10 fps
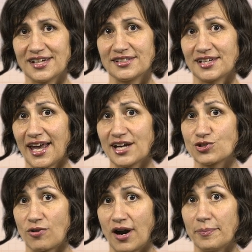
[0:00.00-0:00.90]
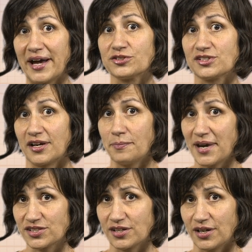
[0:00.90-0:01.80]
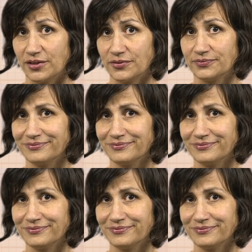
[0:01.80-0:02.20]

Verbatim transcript: as a cash crop outside Mexico.